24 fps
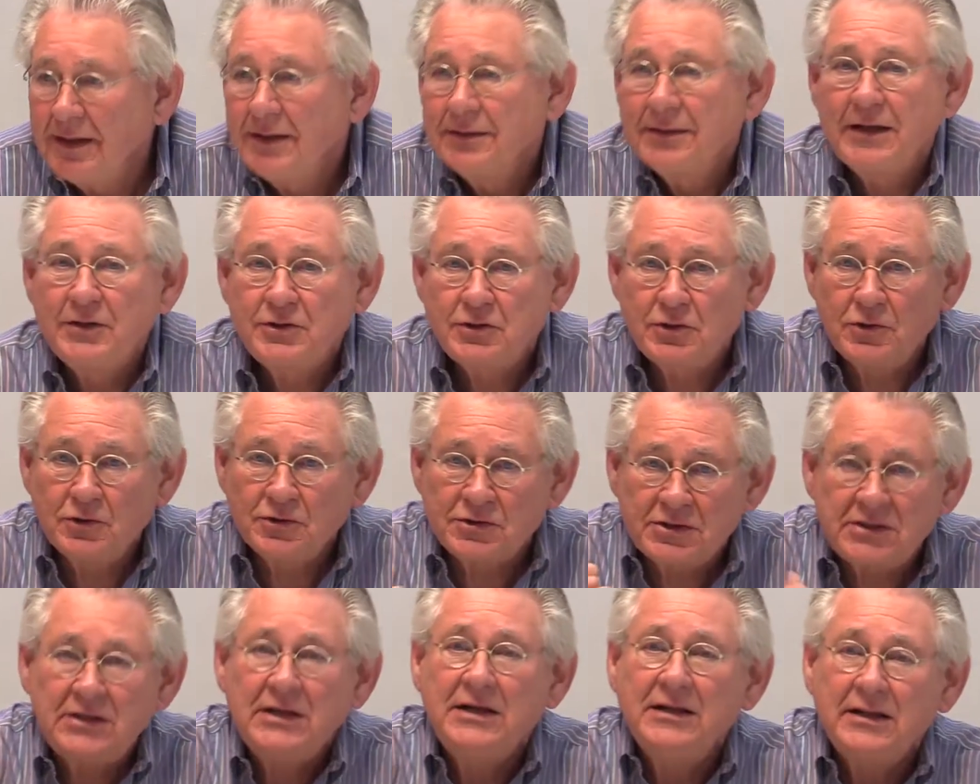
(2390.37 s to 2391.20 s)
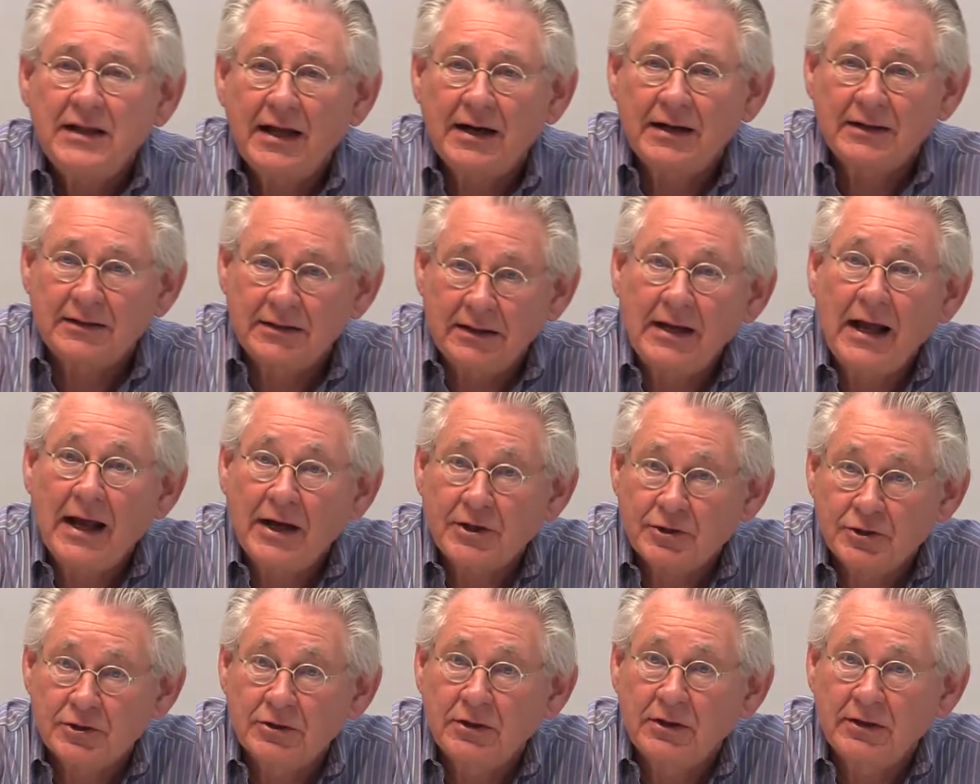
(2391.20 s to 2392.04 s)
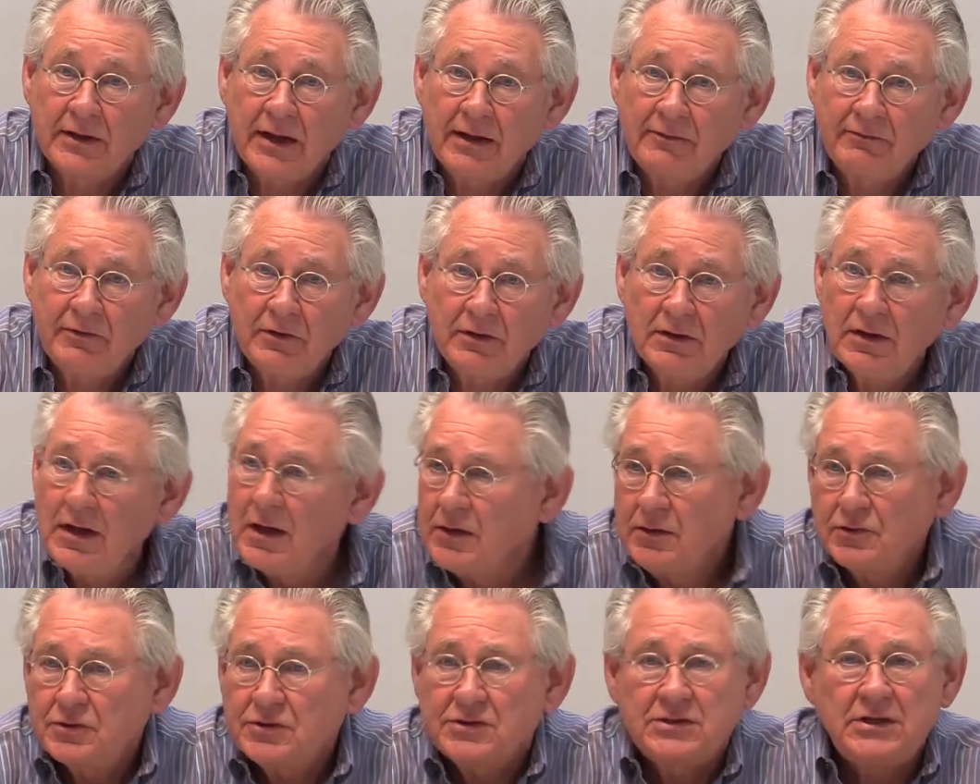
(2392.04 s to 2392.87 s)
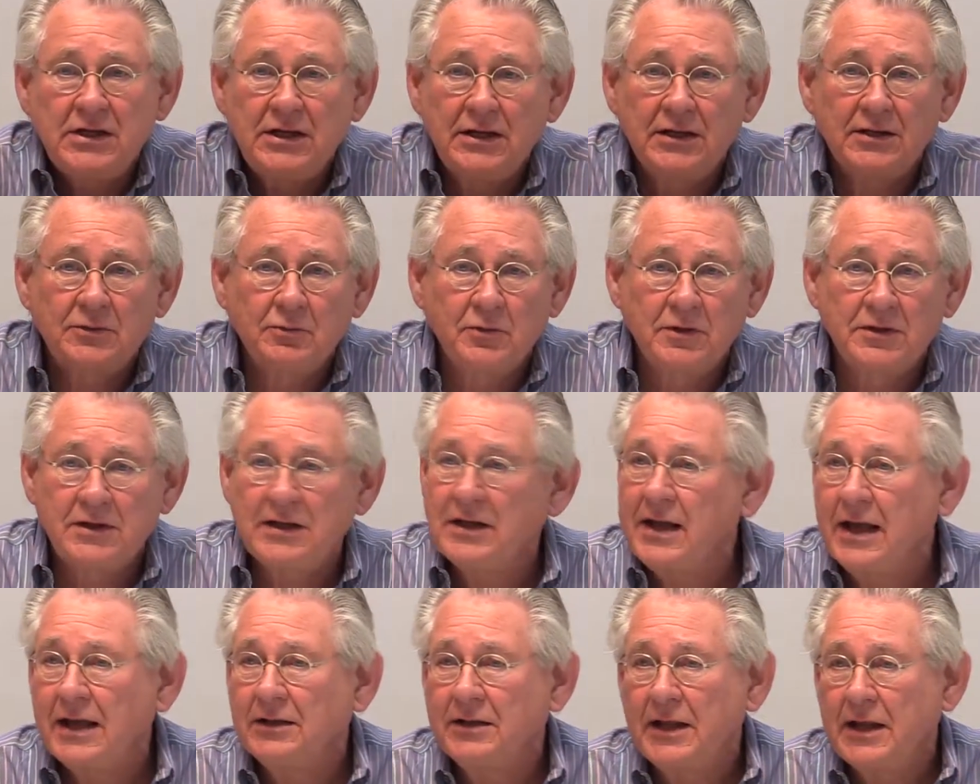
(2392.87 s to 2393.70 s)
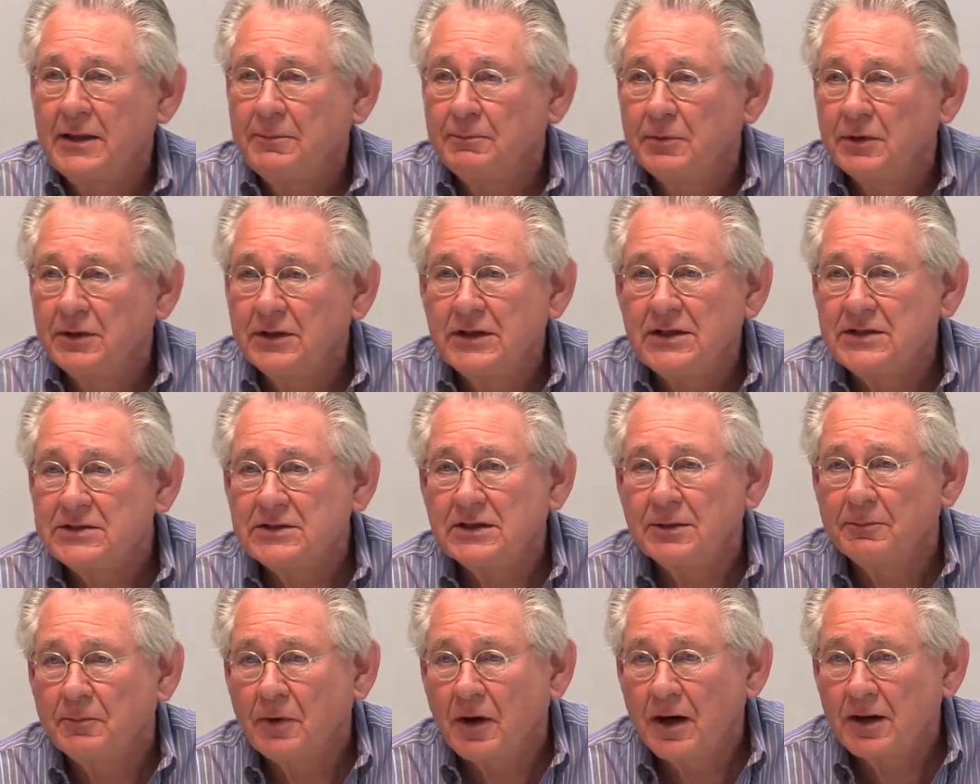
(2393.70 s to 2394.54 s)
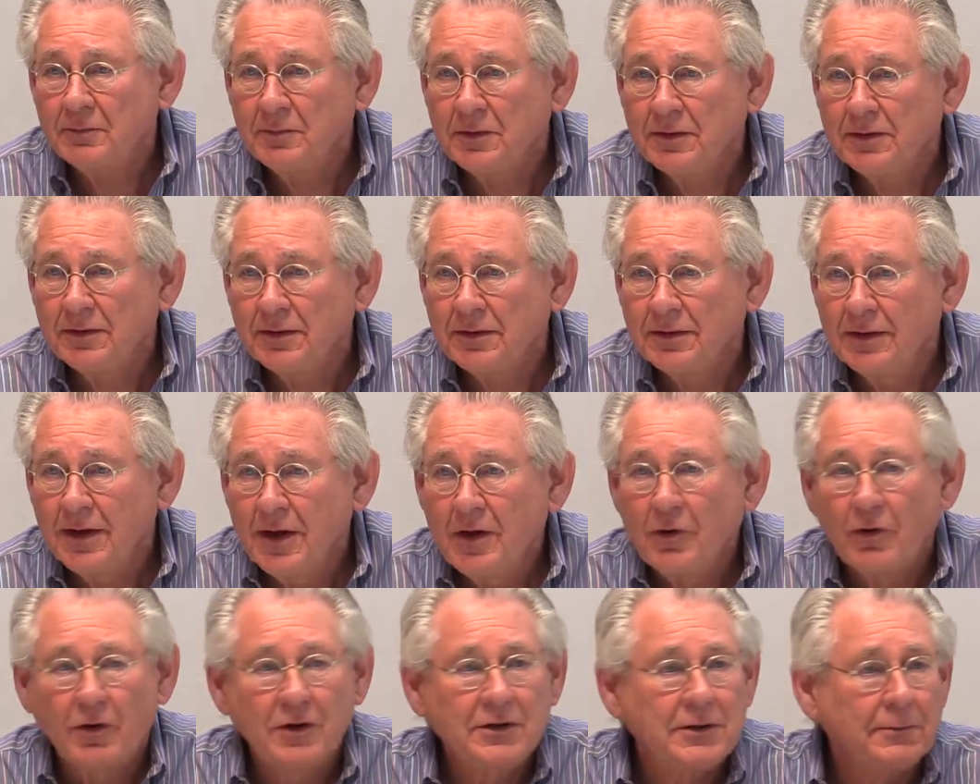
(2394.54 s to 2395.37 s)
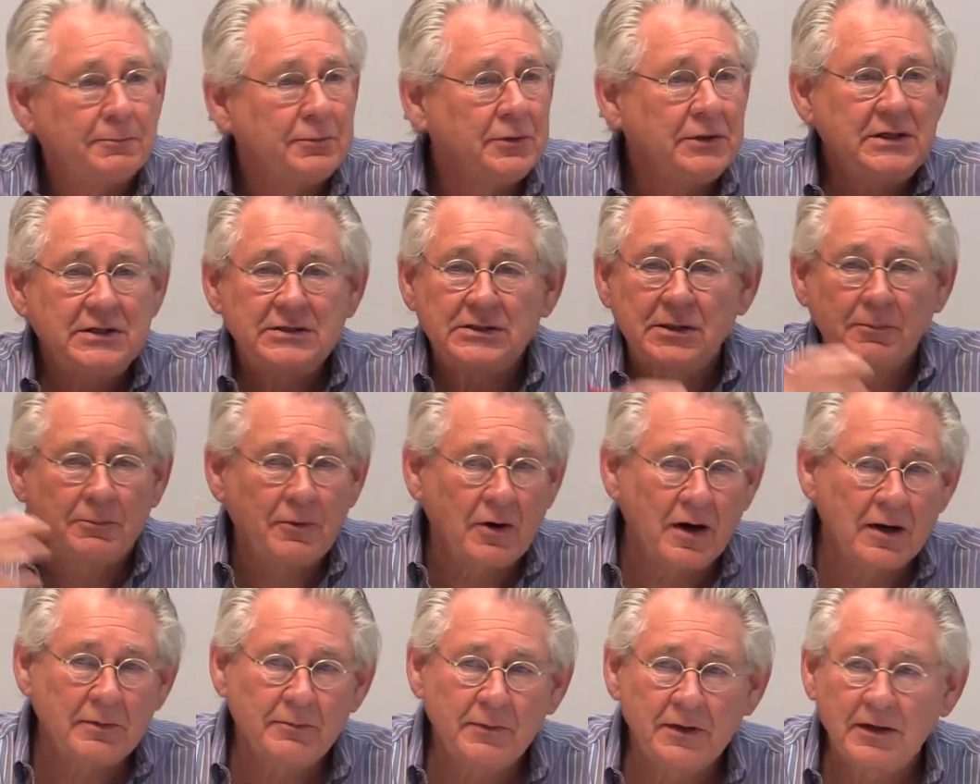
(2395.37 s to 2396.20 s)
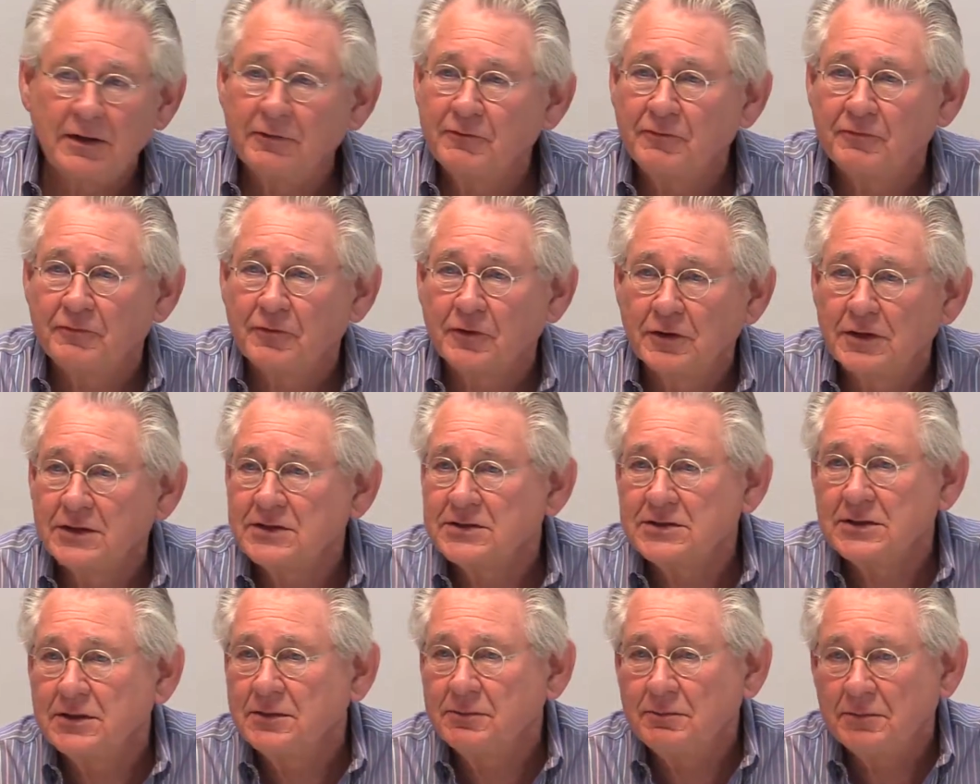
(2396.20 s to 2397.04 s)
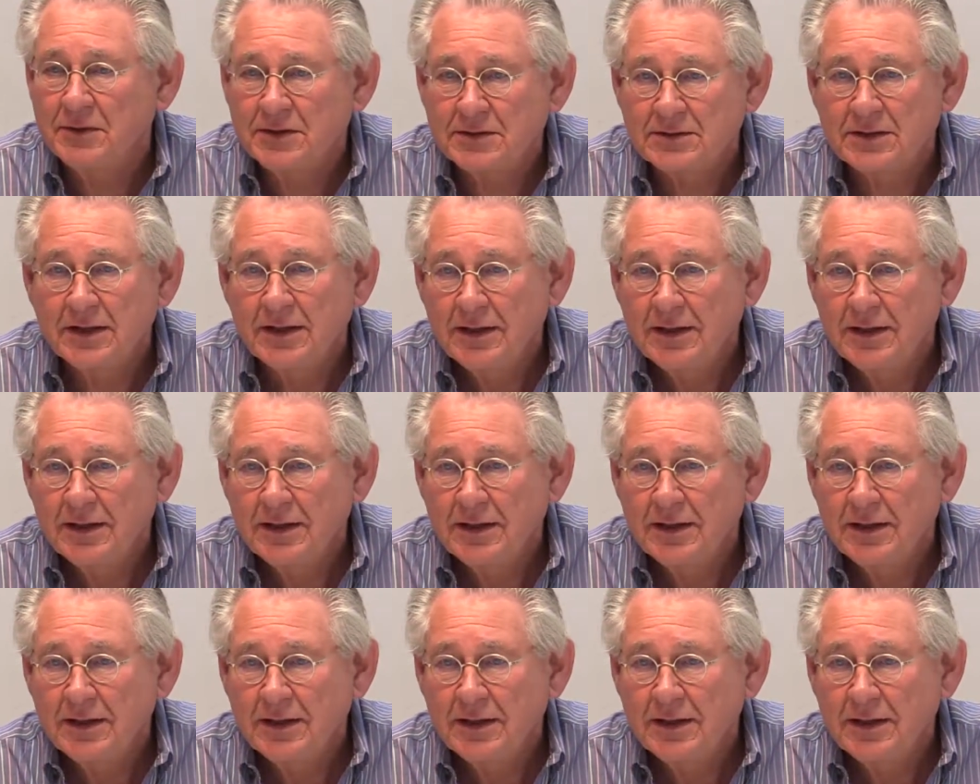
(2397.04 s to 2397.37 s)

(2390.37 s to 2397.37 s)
You see that at the national level. You see it with the LA Police Department or the police department in Ferguson,